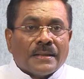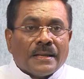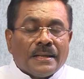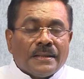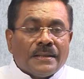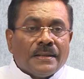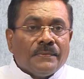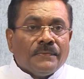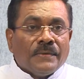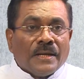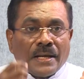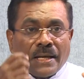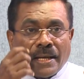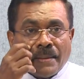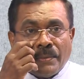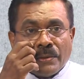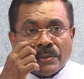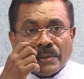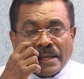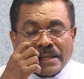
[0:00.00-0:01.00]
And then we are
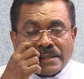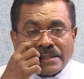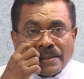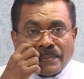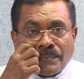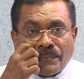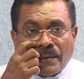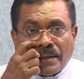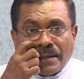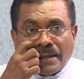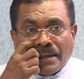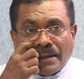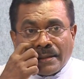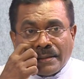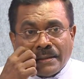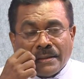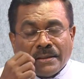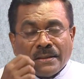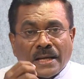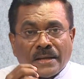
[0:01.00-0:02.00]
able to accept one
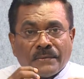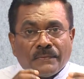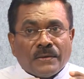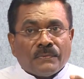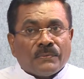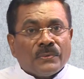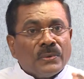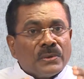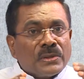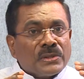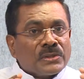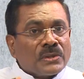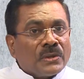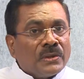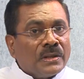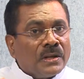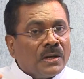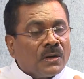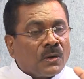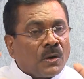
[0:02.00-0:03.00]
another, and we focus
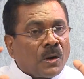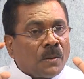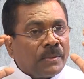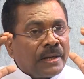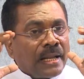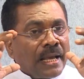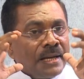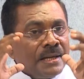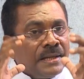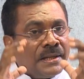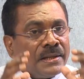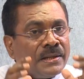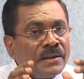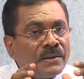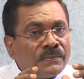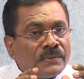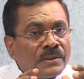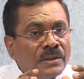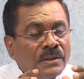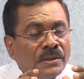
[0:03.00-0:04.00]
on a commonality
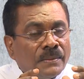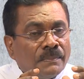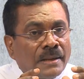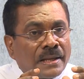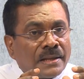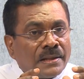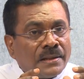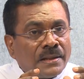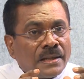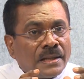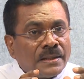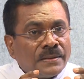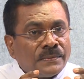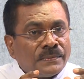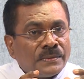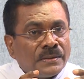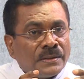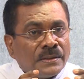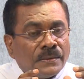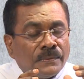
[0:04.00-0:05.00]
of married
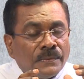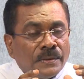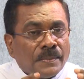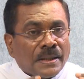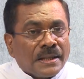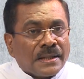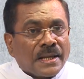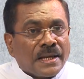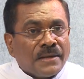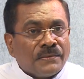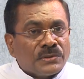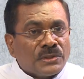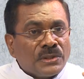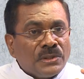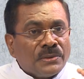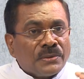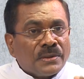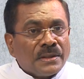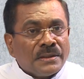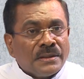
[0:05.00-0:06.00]
life. We might have
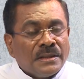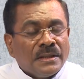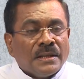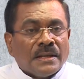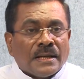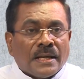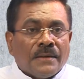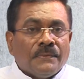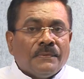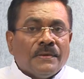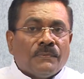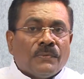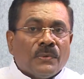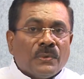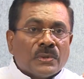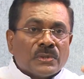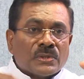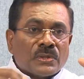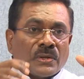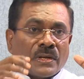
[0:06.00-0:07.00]
children and we
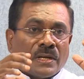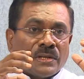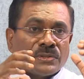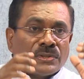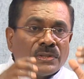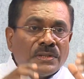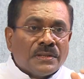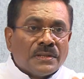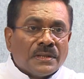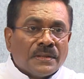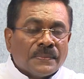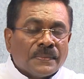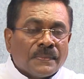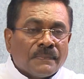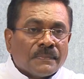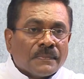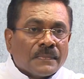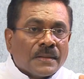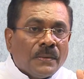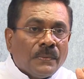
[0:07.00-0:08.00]
focus on our children.
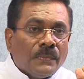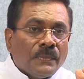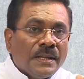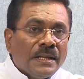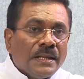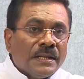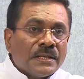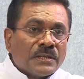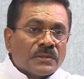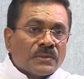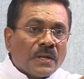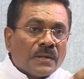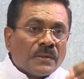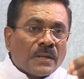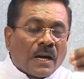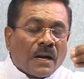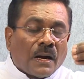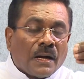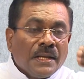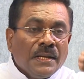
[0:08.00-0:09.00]
It is
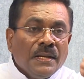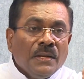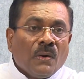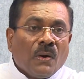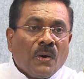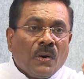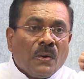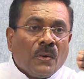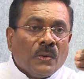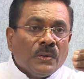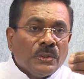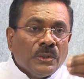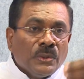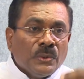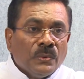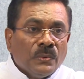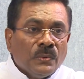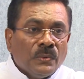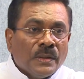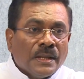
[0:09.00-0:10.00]
not I or
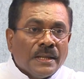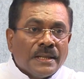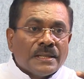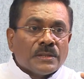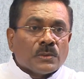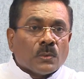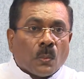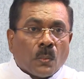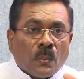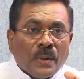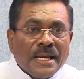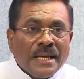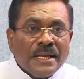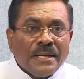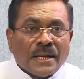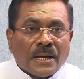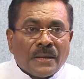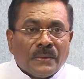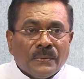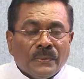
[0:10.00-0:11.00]
you, it is we
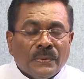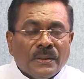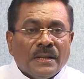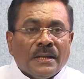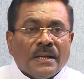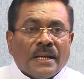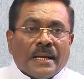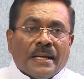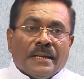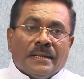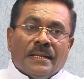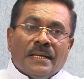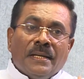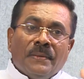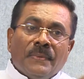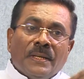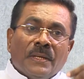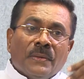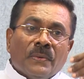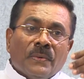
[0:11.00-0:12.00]
now. And
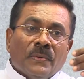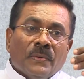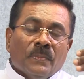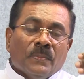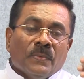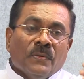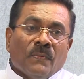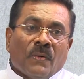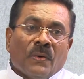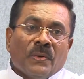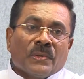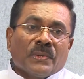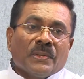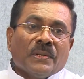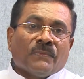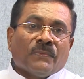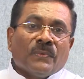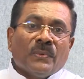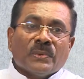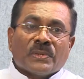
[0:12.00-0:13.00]
then we move on to
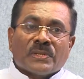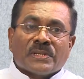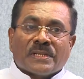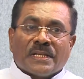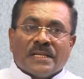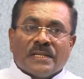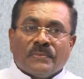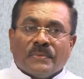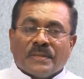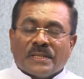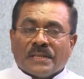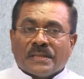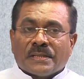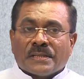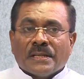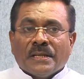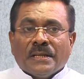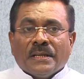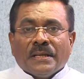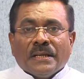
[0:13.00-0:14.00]
the fourth stage, which
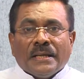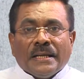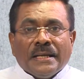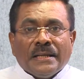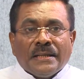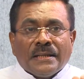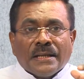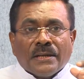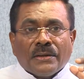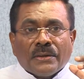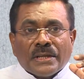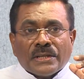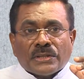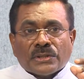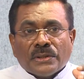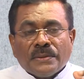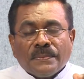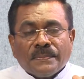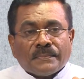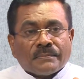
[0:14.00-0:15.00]
is
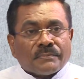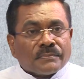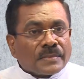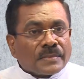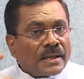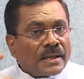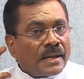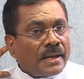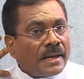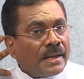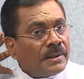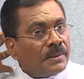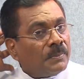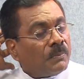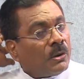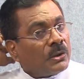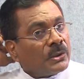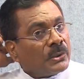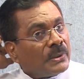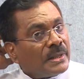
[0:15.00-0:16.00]
integration and
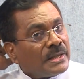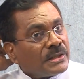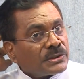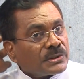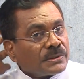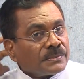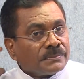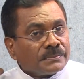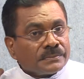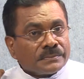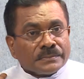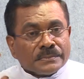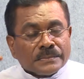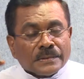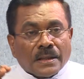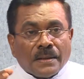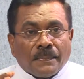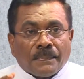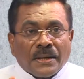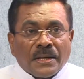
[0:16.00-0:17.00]
modulation.
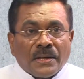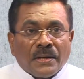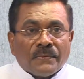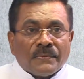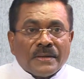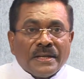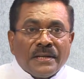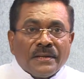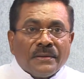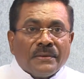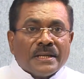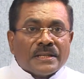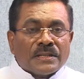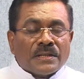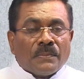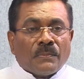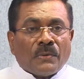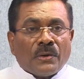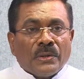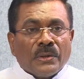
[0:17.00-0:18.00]
A period of
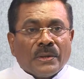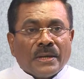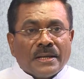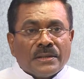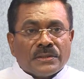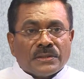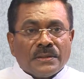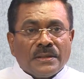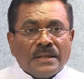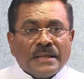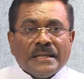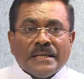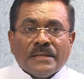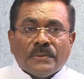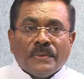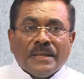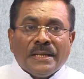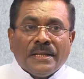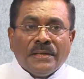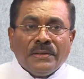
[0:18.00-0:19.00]
integration and modulation is
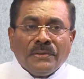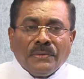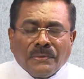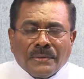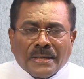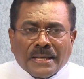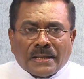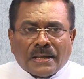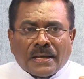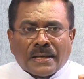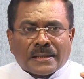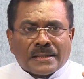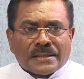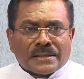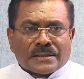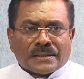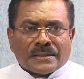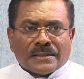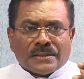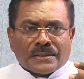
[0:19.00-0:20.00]
we integrate our
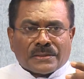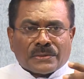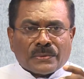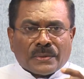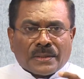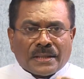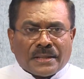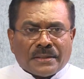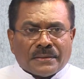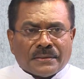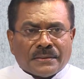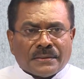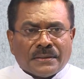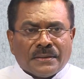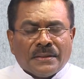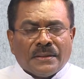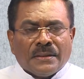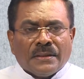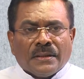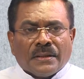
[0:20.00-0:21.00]
concerns together.
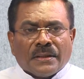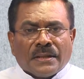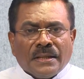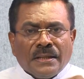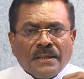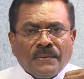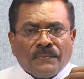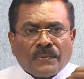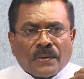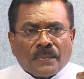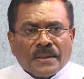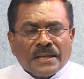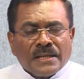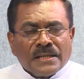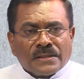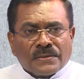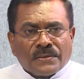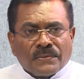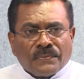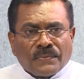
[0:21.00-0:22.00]
He from
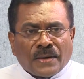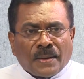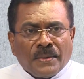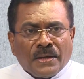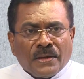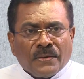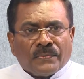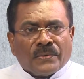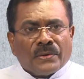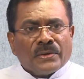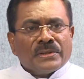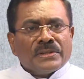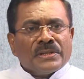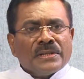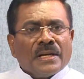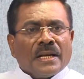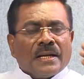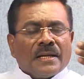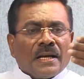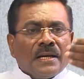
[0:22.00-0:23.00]
his family of
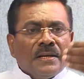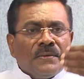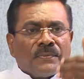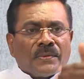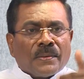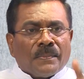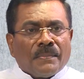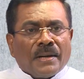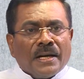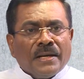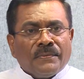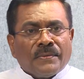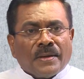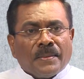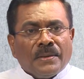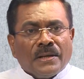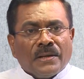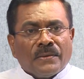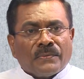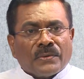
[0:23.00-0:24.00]
origin and I from my
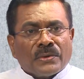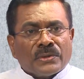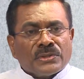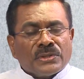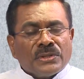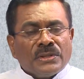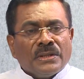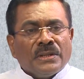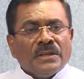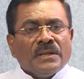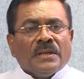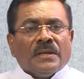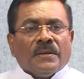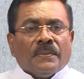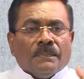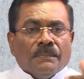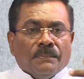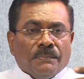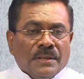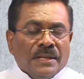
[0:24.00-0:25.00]
family of origin
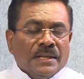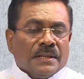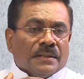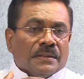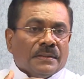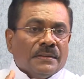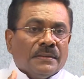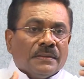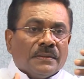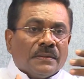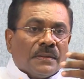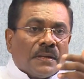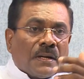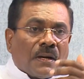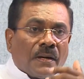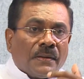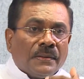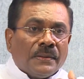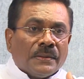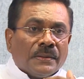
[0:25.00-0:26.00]
bring
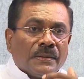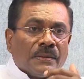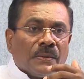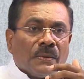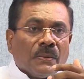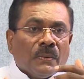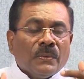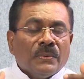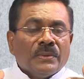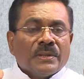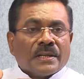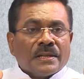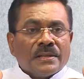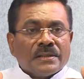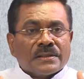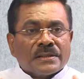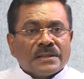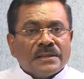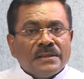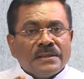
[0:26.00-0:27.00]
our own
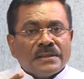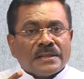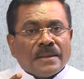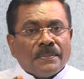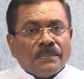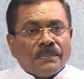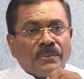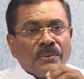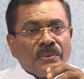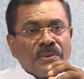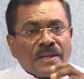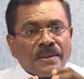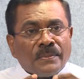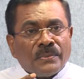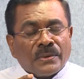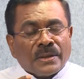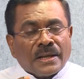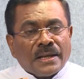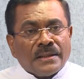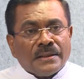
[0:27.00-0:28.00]
concerns and put them
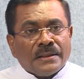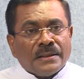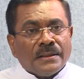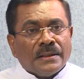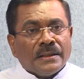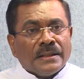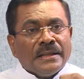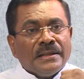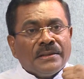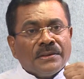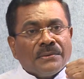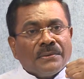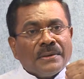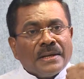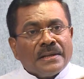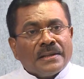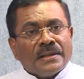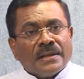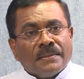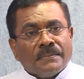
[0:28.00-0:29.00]
together,
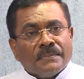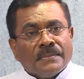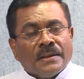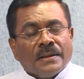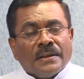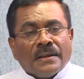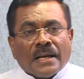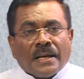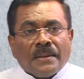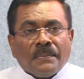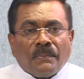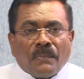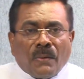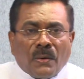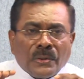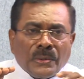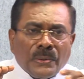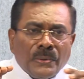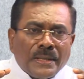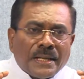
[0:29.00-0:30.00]
integrate them and
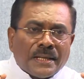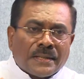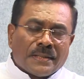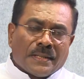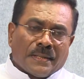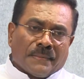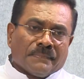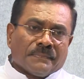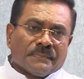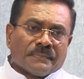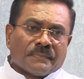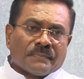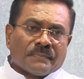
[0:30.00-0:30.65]
modulate them.